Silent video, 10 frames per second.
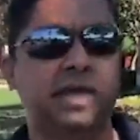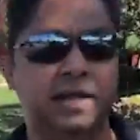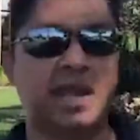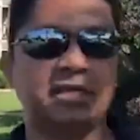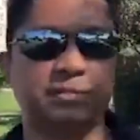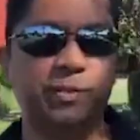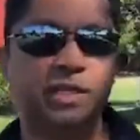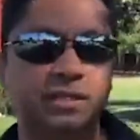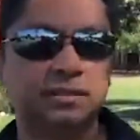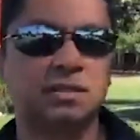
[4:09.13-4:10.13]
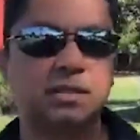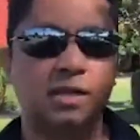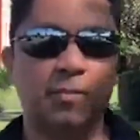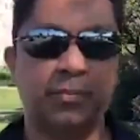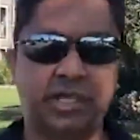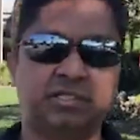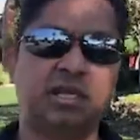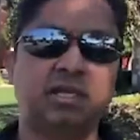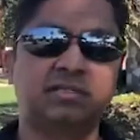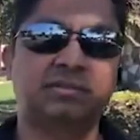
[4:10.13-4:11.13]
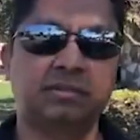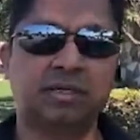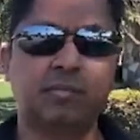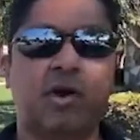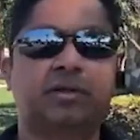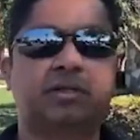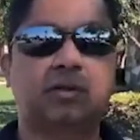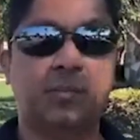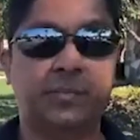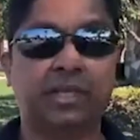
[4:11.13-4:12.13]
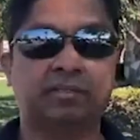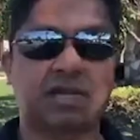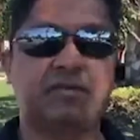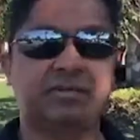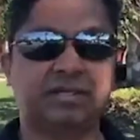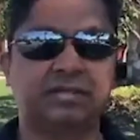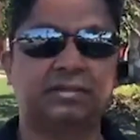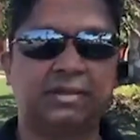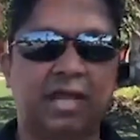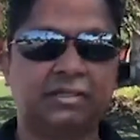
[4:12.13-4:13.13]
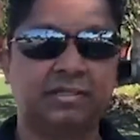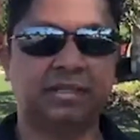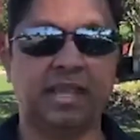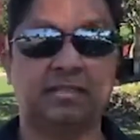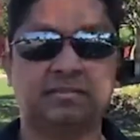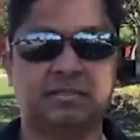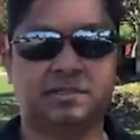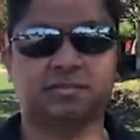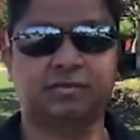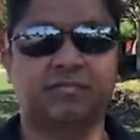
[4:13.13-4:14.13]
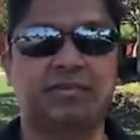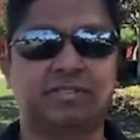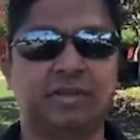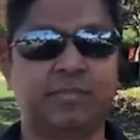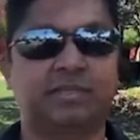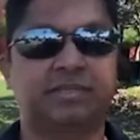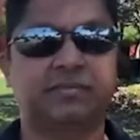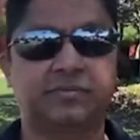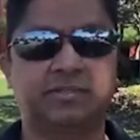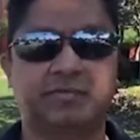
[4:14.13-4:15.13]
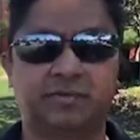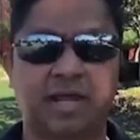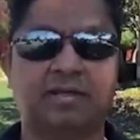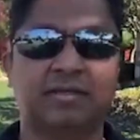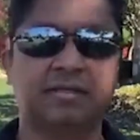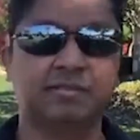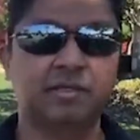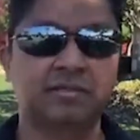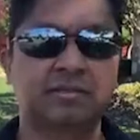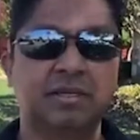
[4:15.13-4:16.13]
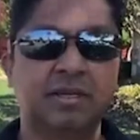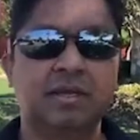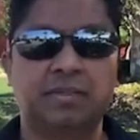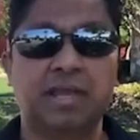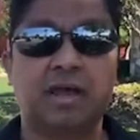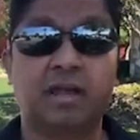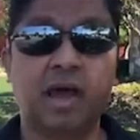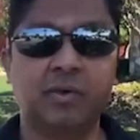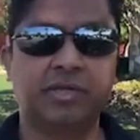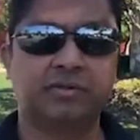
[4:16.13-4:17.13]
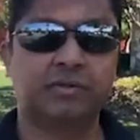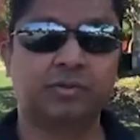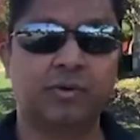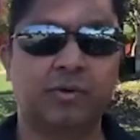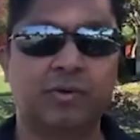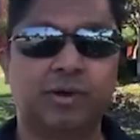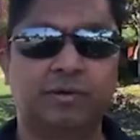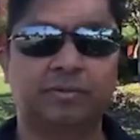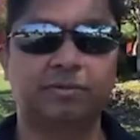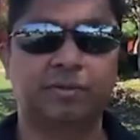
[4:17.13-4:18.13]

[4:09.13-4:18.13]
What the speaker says: that has been purchased, remodeled, or built after 1986 of December 31st of 1986, they allow it to go